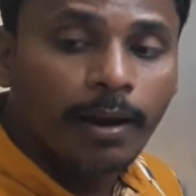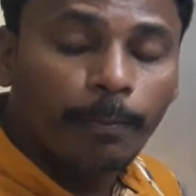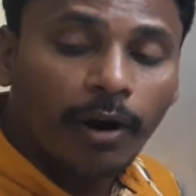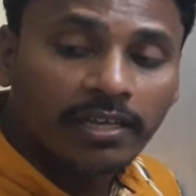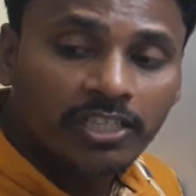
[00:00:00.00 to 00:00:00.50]

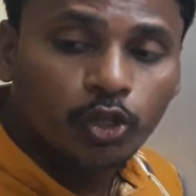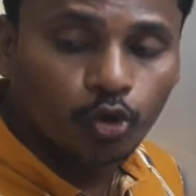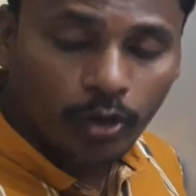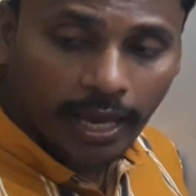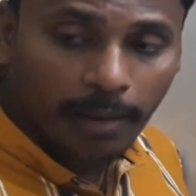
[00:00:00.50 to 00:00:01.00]
passing
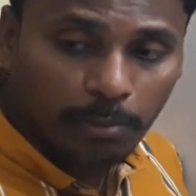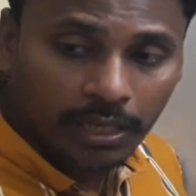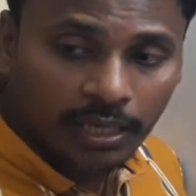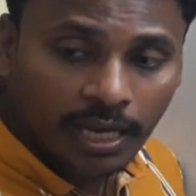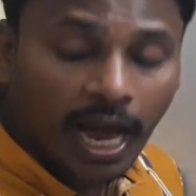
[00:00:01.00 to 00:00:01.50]
through
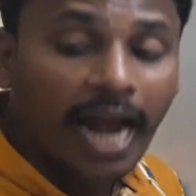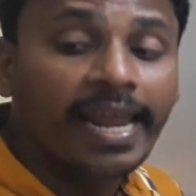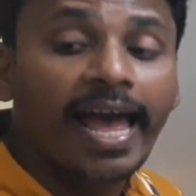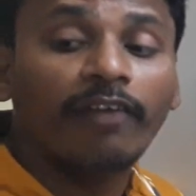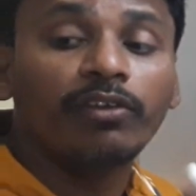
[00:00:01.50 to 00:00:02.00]
AB and
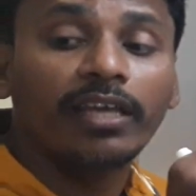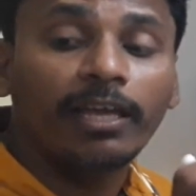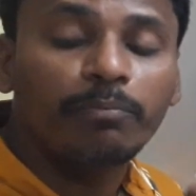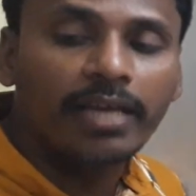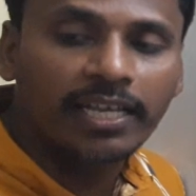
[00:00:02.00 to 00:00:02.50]
having
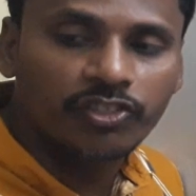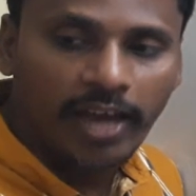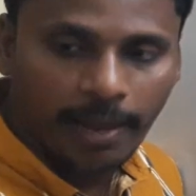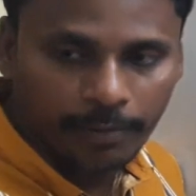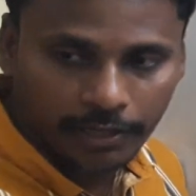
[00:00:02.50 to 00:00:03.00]
AB as
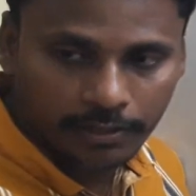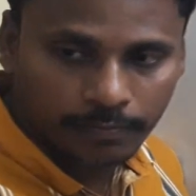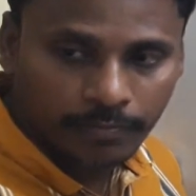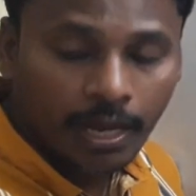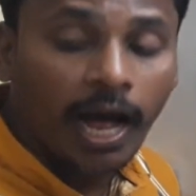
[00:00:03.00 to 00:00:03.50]
diameter.
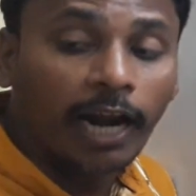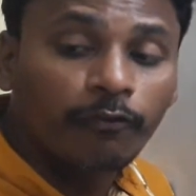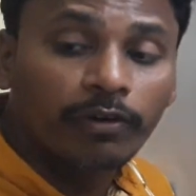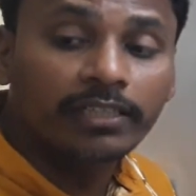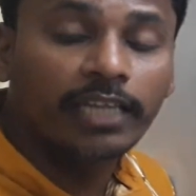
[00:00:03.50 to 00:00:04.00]
And
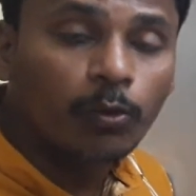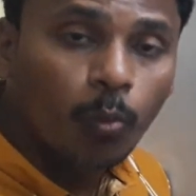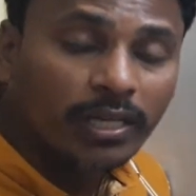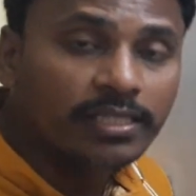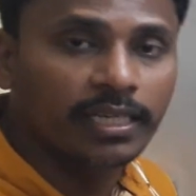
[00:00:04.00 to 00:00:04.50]
for that
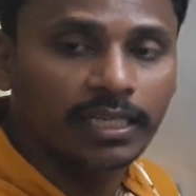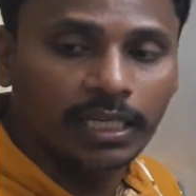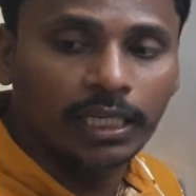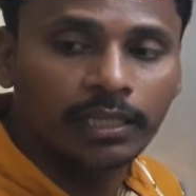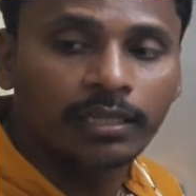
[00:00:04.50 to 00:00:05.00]
one
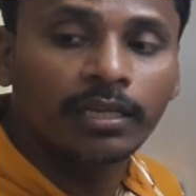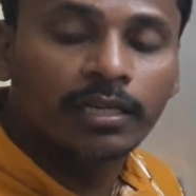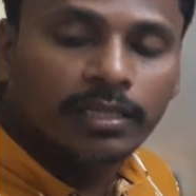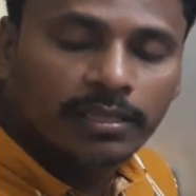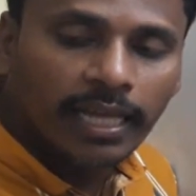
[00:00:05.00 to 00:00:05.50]
circle,
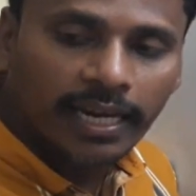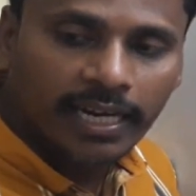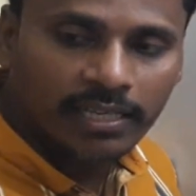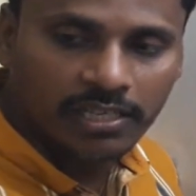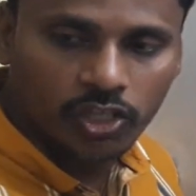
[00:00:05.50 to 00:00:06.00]
the
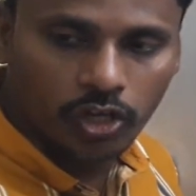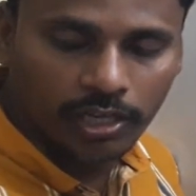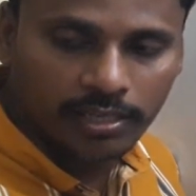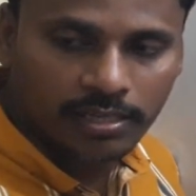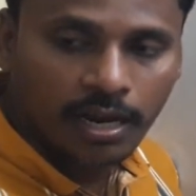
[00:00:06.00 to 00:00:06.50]
radius is
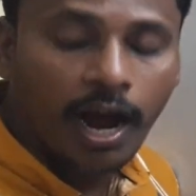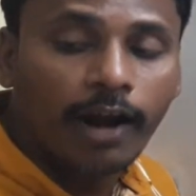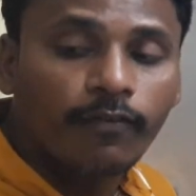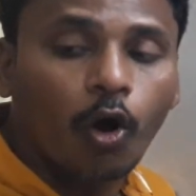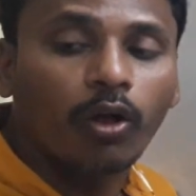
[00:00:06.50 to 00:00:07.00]
least, and
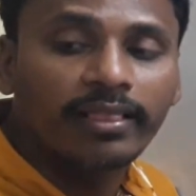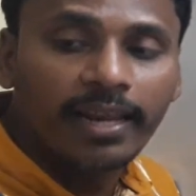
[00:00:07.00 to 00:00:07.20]
for all the